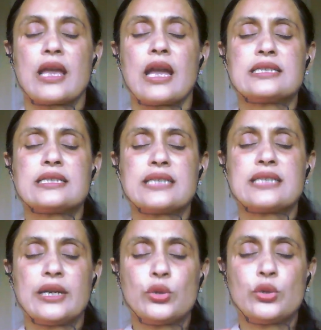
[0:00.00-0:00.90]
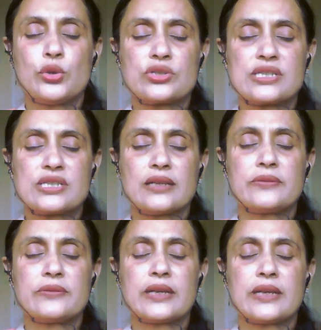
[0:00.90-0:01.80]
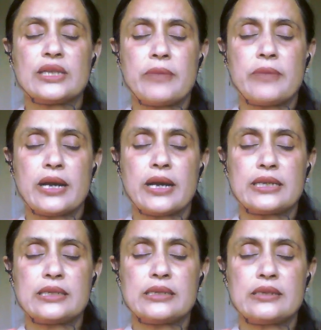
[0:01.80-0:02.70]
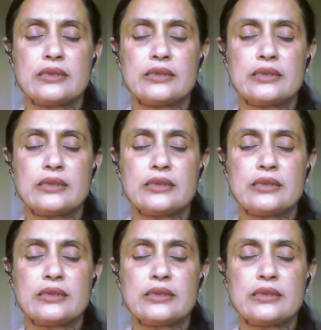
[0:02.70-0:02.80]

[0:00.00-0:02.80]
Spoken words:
And say to yourself in your mind,